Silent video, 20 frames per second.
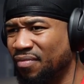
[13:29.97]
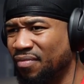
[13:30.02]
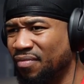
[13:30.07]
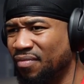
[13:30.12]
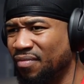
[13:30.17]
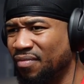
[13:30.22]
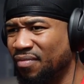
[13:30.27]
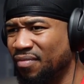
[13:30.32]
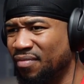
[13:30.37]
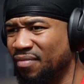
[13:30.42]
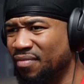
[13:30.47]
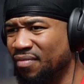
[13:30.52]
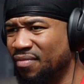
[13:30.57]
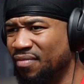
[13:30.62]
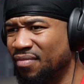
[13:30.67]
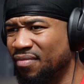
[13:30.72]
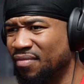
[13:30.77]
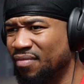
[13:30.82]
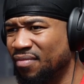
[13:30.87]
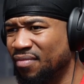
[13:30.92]
or something.
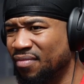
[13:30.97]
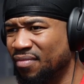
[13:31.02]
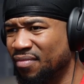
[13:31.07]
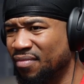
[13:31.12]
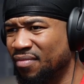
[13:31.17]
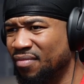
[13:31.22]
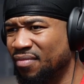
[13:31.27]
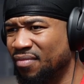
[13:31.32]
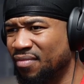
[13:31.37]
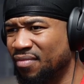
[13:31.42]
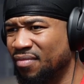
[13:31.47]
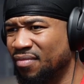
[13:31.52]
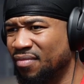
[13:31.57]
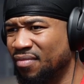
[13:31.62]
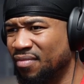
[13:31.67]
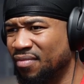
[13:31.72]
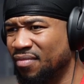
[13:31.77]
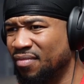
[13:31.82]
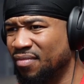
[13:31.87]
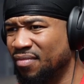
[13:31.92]
I took a
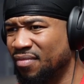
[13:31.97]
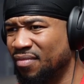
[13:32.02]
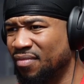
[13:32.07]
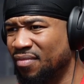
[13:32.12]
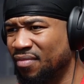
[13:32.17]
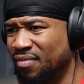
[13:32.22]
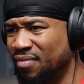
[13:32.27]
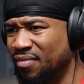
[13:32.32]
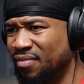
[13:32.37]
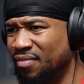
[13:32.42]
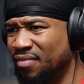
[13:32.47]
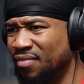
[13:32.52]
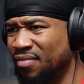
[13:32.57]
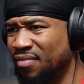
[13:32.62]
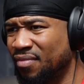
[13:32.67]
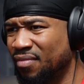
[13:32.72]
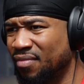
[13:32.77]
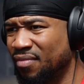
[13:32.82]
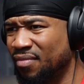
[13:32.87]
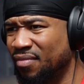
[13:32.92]
spoonful of the pudding. The
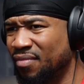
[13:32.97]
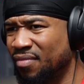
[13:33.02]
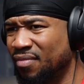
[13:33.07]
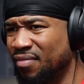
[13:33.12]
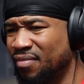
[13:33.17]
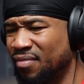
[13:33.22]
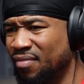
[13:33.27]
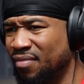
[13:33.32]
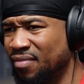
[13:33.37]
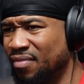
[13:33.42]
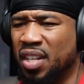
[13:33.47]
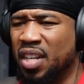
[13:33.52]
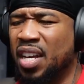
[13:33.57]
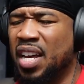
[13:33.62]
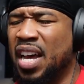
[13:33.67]
proof was put in. The.